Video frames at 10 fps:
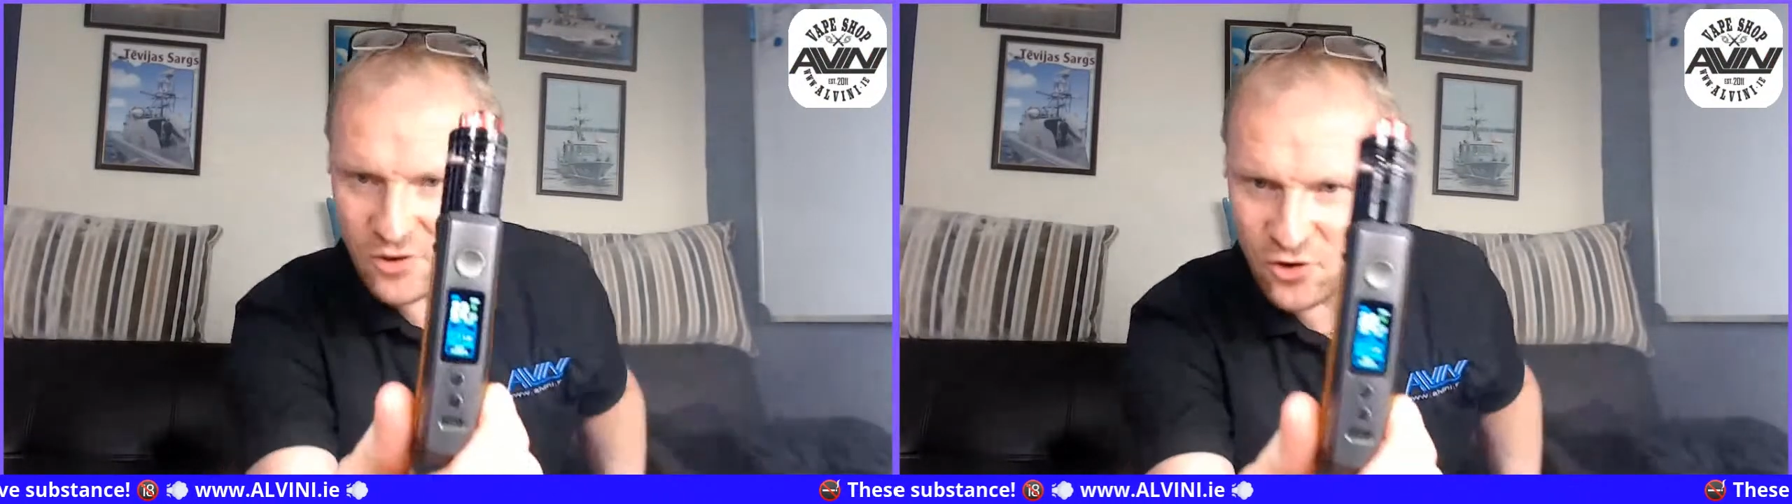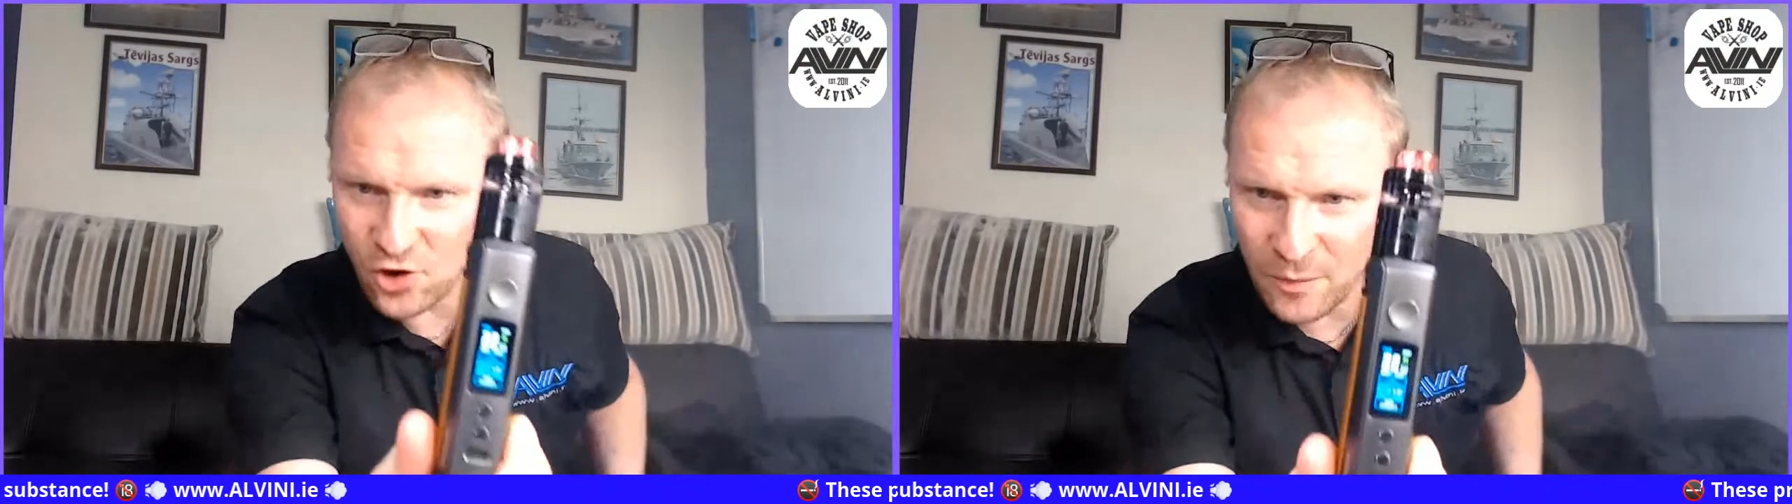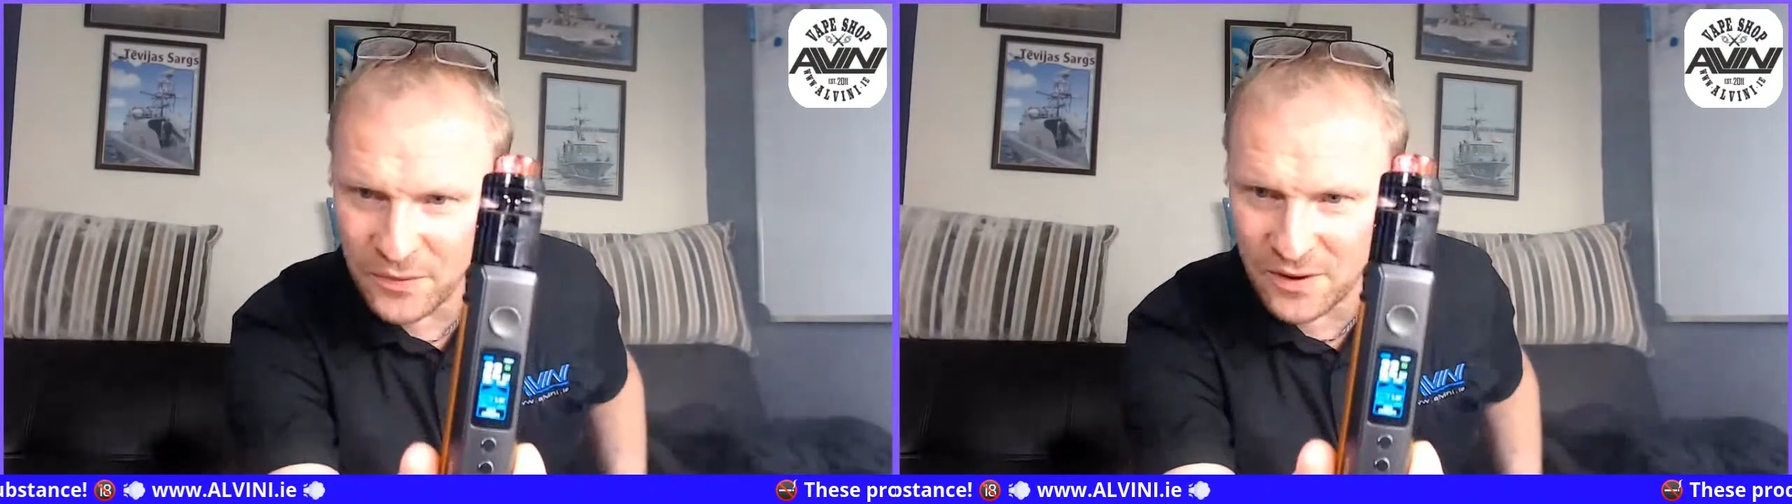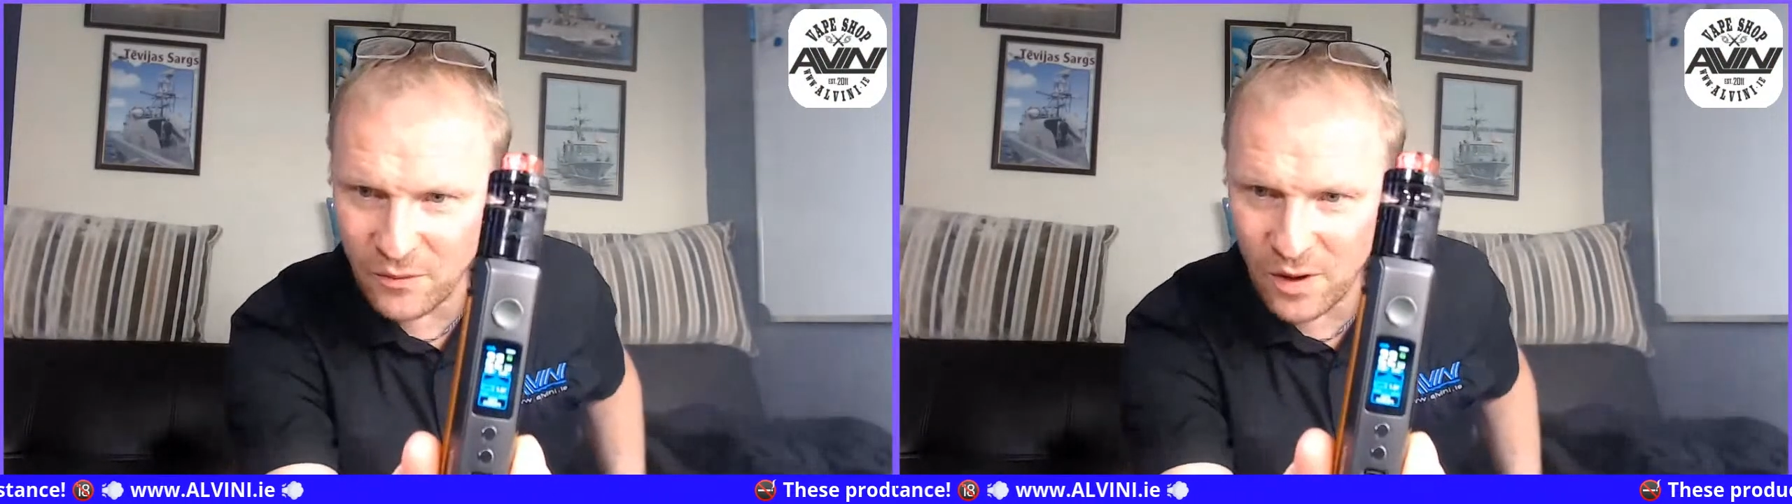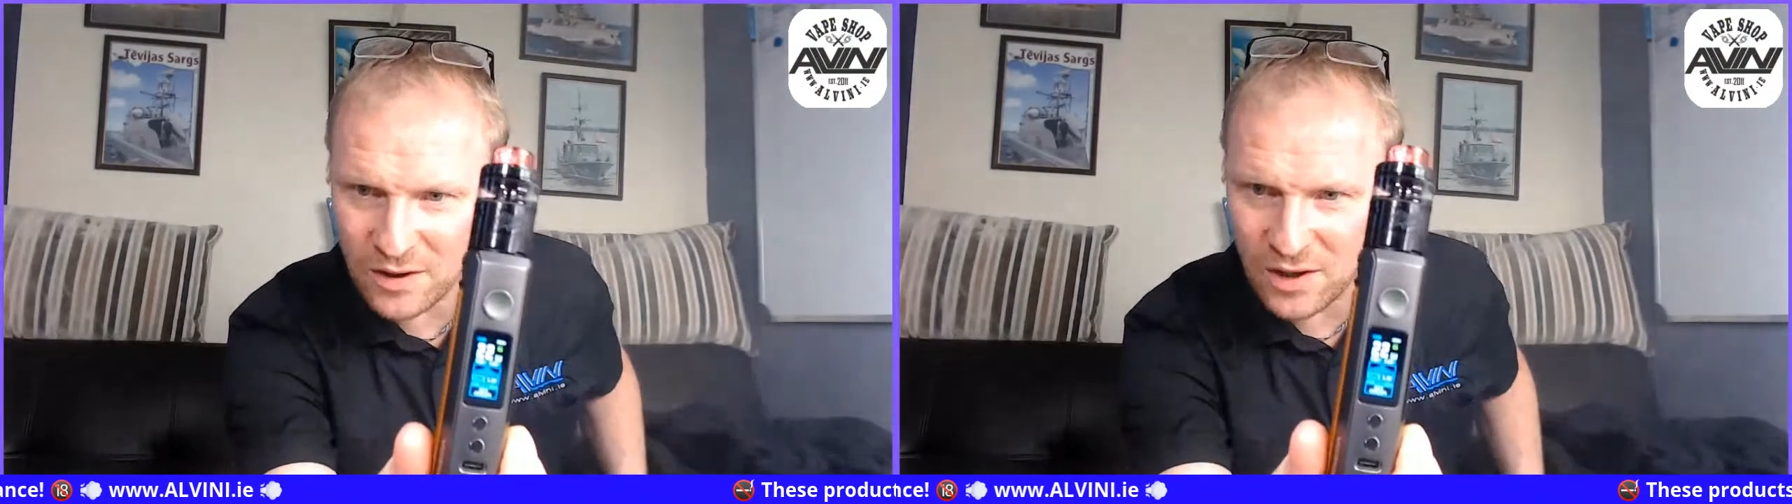dropped the
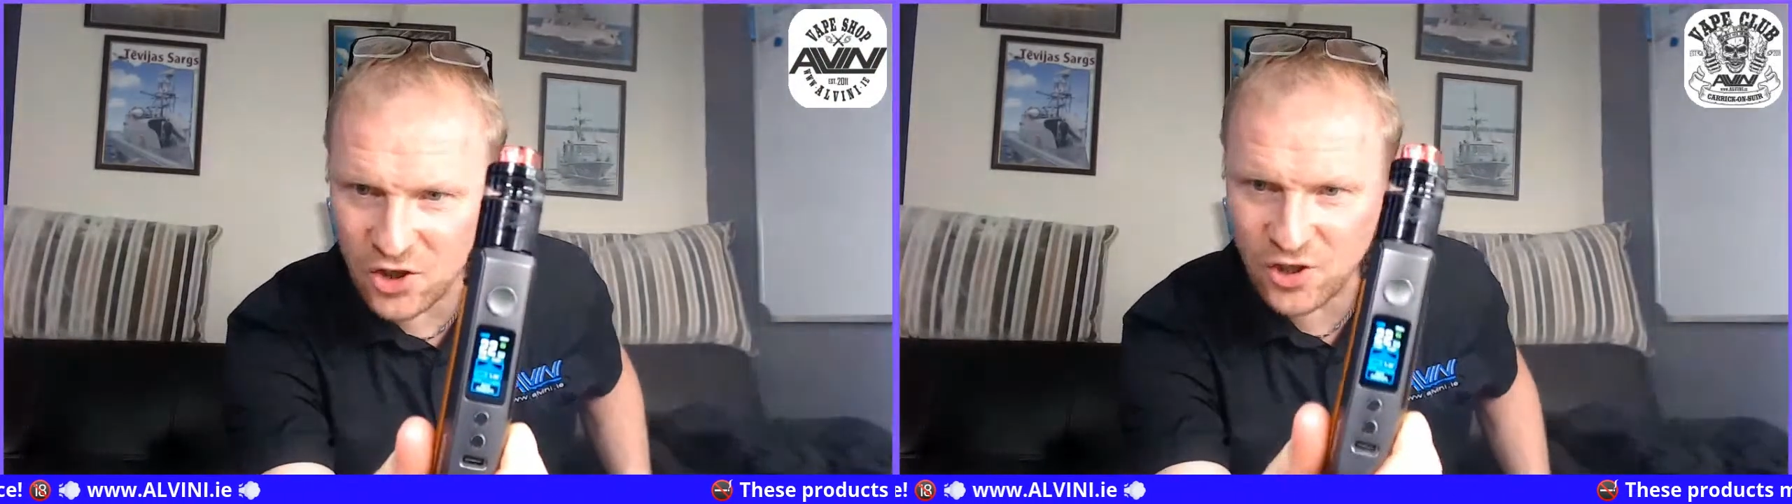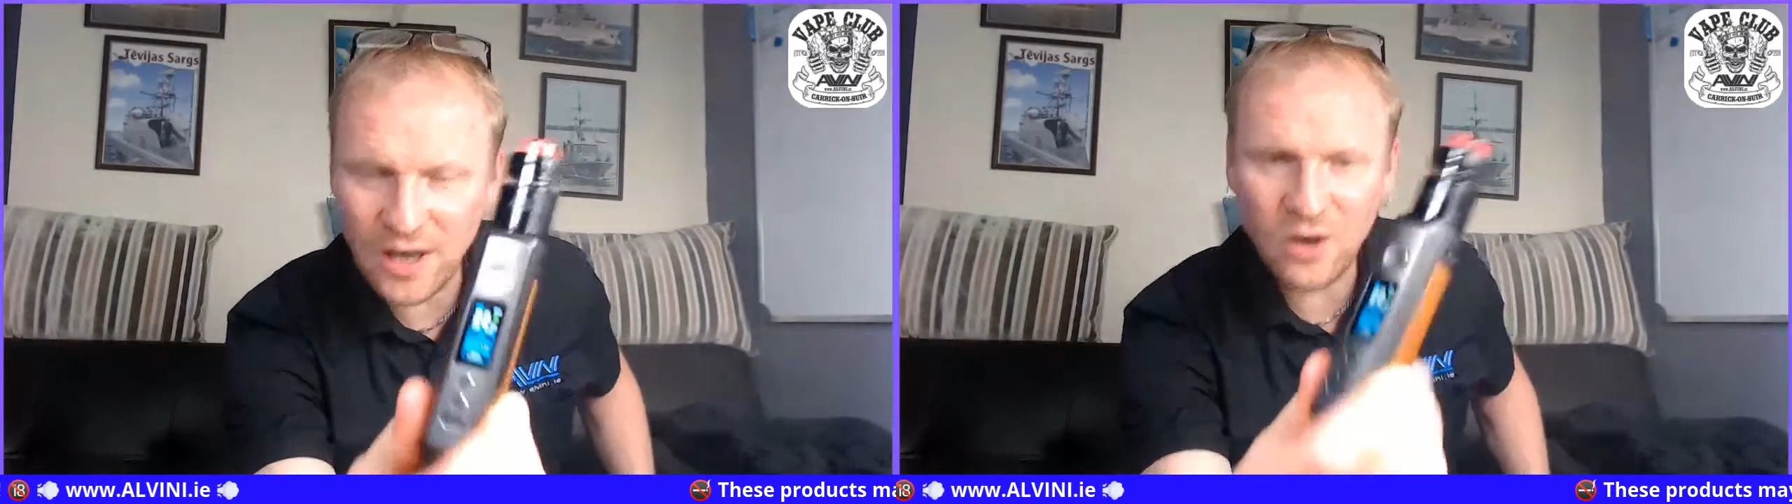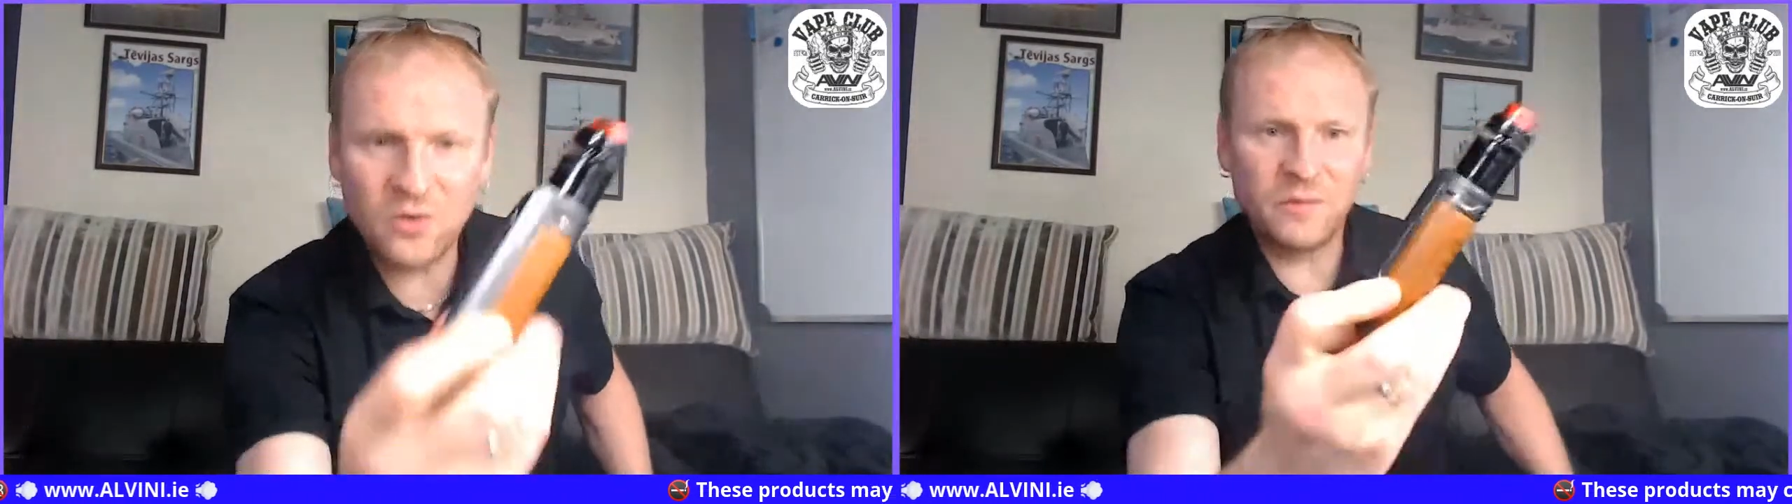wattage down.